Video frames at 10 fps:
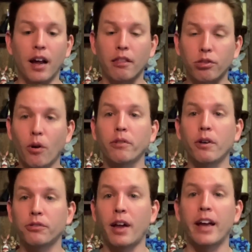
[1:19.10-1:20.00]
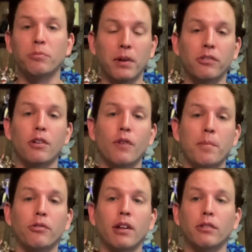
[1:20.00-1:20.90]
throw those dice because he
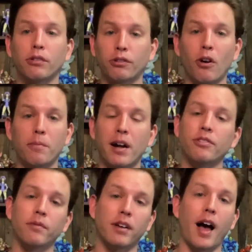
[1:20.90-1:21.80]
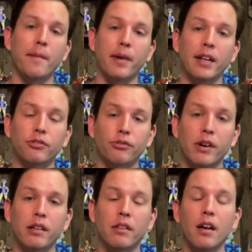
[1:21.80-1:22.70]
represents so much of the combat
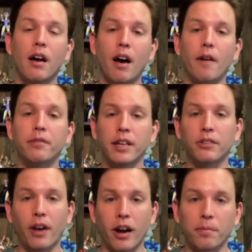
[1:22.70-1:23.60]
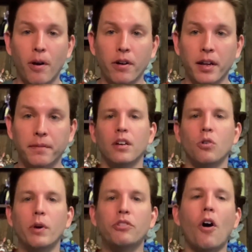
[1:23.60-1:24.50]
strength of the entire party.
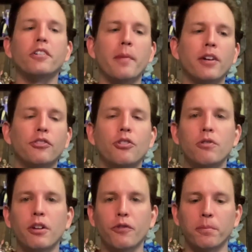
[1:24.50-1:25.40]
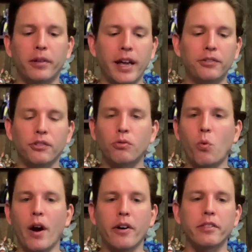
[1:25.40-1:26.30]
We talked about 2 different places
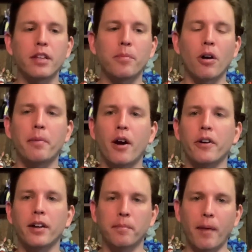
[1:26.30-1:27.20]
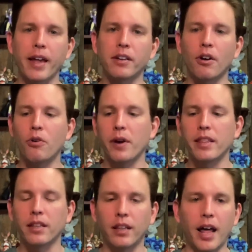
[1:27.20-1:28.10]
where the Barbarian might go
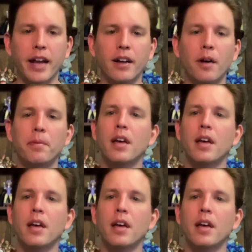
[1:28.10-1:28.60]
in the lineup.